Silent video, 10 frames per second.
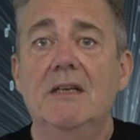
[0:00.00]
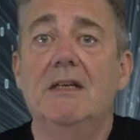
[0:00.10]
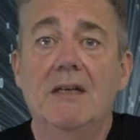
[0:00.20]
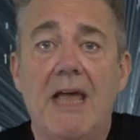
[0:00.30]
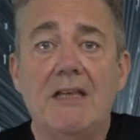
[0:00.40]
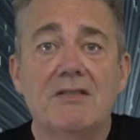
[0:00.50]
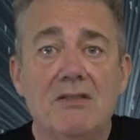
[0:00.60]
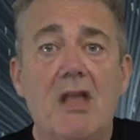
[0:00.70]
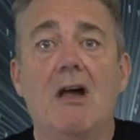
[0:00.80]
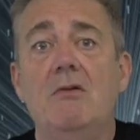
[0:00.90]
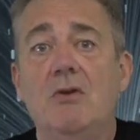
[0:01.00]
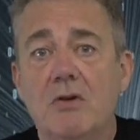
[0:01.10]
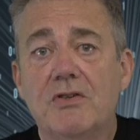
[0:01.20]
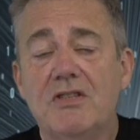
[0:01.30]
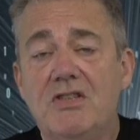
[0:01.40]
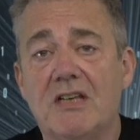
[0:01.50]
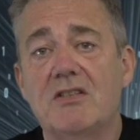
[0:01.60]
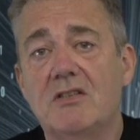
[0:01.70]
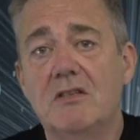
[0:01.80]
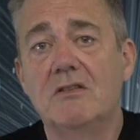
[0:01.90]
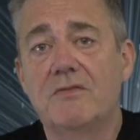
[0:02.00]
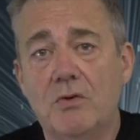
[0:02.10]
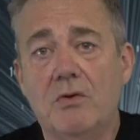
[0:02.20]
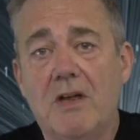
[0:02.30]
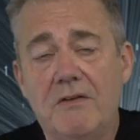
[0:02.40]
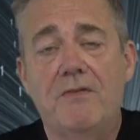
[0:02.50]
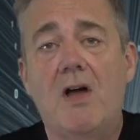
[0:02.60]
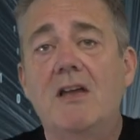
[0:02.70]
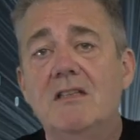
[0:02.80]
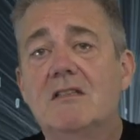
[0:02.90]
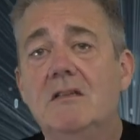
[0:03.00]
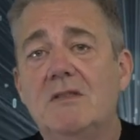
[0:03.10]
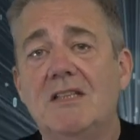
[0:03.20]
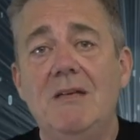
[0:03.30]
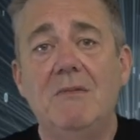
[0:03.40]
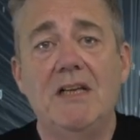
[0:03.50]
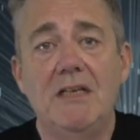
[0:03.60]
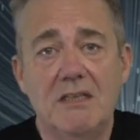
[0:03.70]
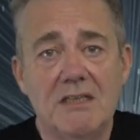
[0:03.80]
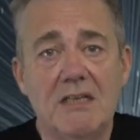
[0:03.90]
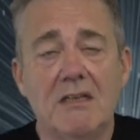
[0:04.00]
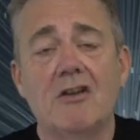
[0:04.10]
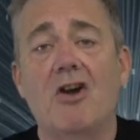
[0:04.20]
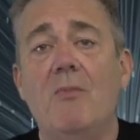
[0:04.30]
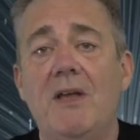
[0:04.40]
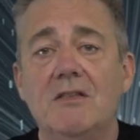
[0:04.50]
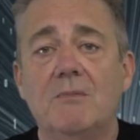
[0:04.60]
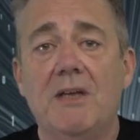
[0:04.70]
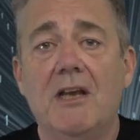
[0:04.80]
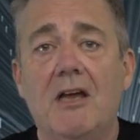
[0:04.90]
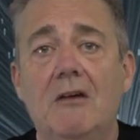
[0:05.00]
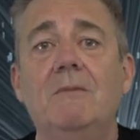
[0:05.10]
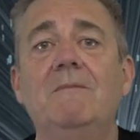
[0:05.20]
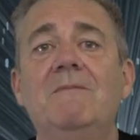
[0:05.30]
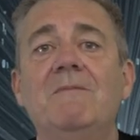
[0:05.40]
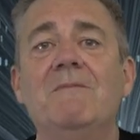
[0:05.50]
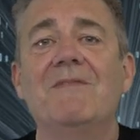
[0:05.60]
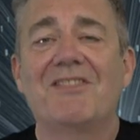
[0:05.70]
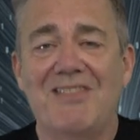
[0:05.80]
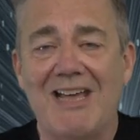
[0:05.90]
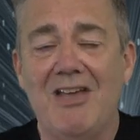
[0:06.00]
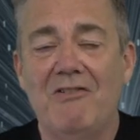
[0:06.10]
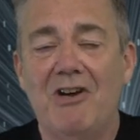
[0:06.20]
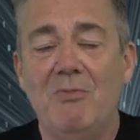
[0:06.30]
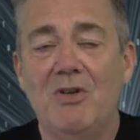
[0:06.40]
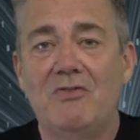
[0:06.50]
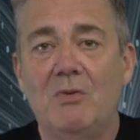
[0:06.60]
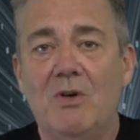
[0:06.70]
Let us know your suggestions for advice to team leaders in the comments below. Thank you very much for